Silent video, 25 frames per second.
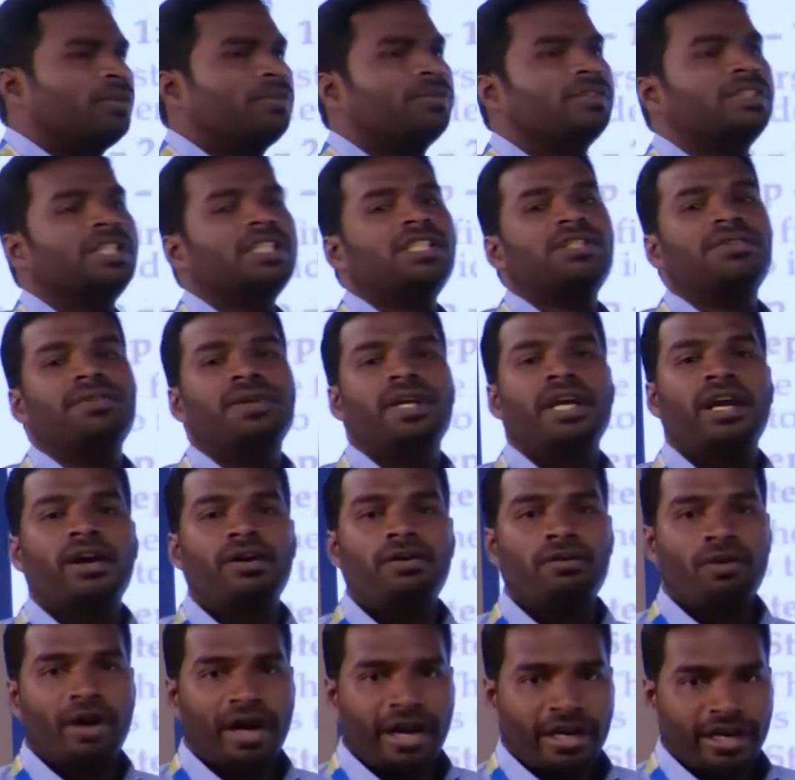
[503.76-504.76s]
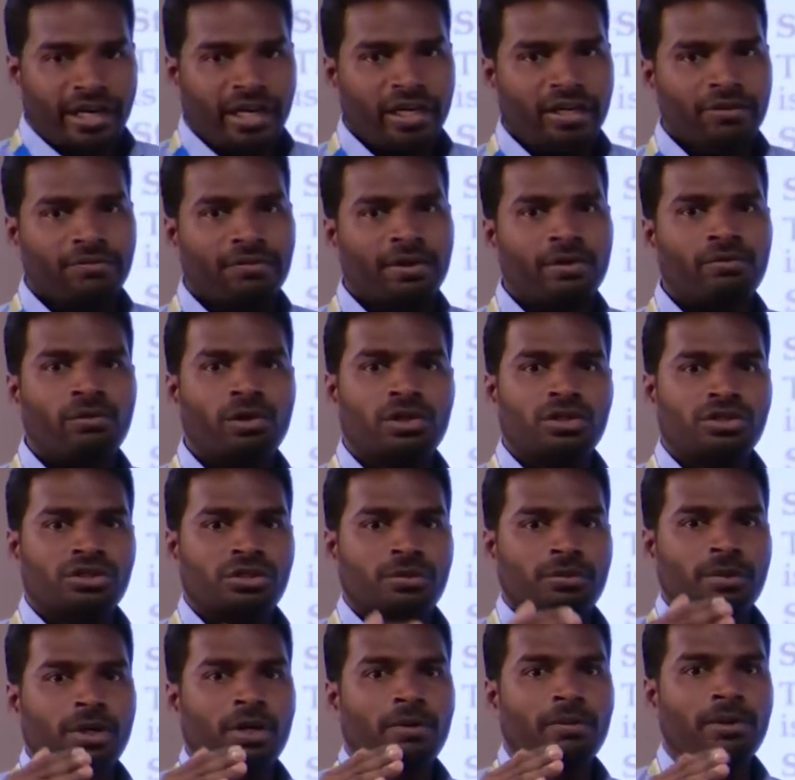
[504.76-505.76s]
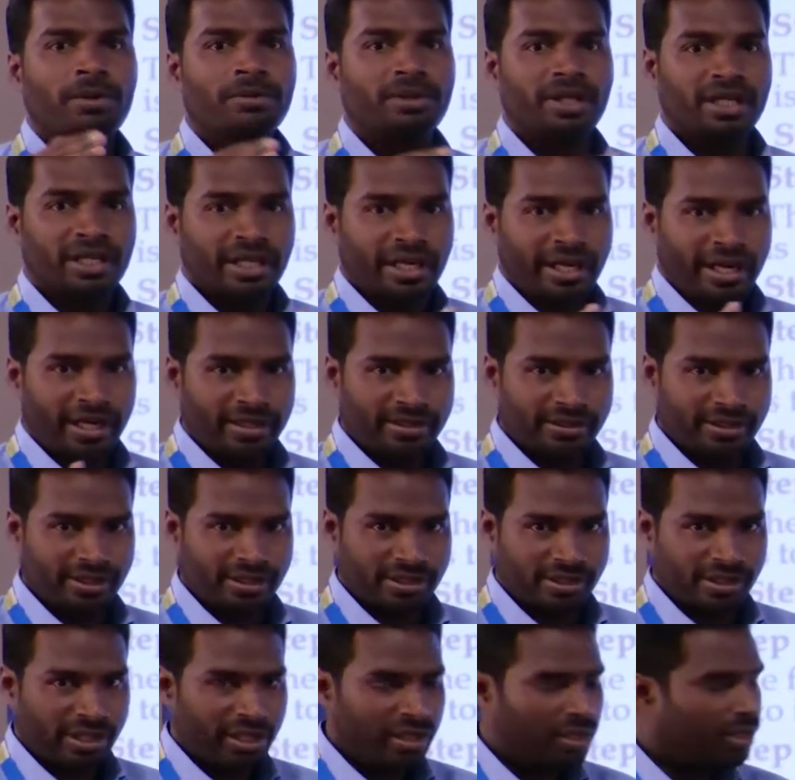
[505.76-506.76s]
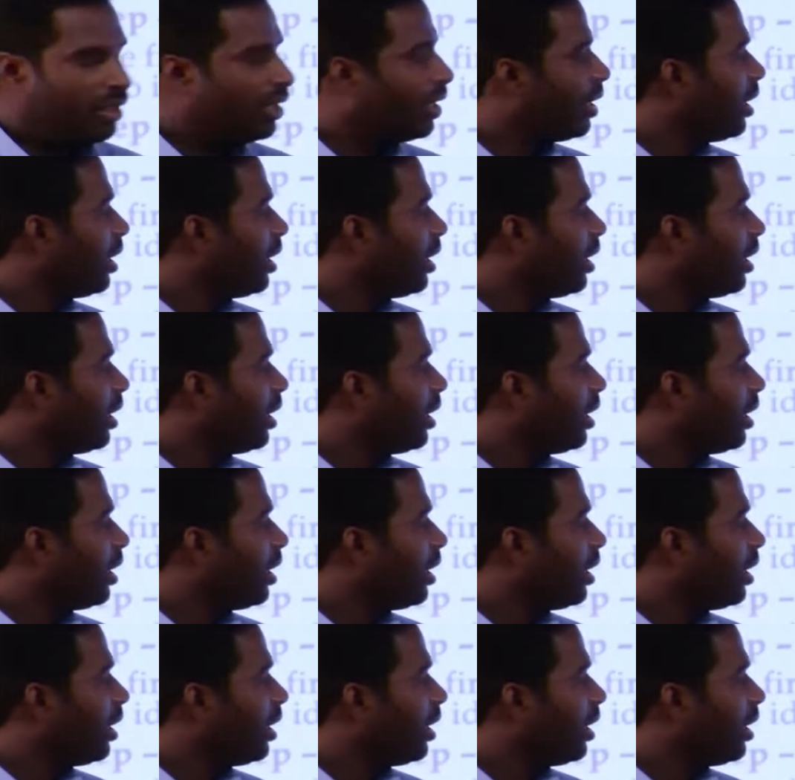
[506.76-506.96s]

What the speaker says: just we have identified what is the problem that are existing,